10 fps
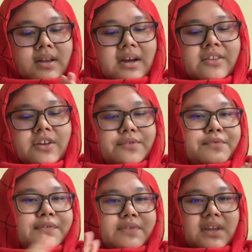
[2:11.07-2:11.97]
I thought
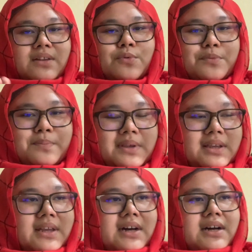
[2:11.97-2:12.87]
15 would
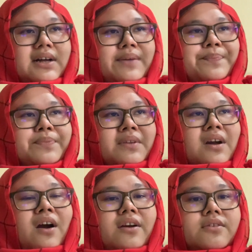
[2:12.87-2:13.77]
be
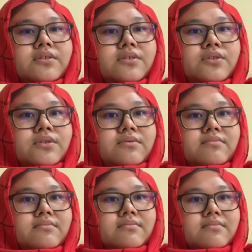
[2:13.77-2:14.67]
hard.
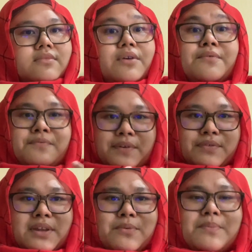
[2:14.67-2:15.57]

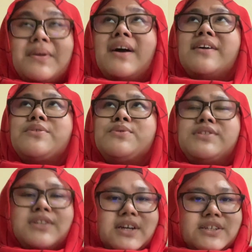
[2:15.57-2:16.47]
15 would be hard to
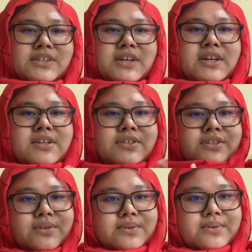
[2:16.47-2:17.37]
judge,
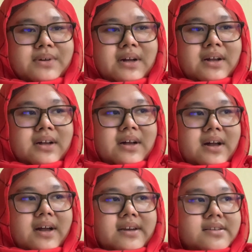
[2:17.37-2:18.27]
so
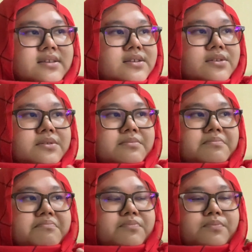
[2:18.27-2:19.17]
I just
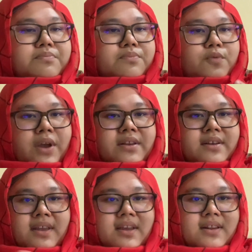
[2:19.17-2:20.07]
went
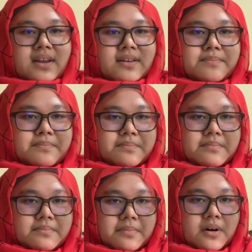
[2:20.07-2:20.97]
ahead and
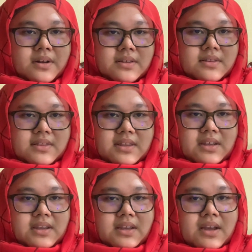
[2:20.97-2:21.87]
bought the
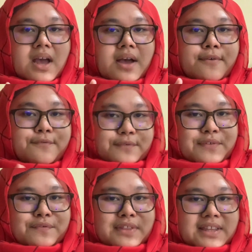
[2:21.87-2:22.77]

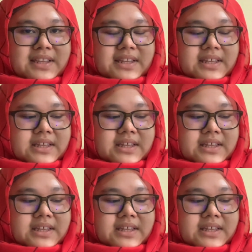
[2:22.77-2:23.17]
50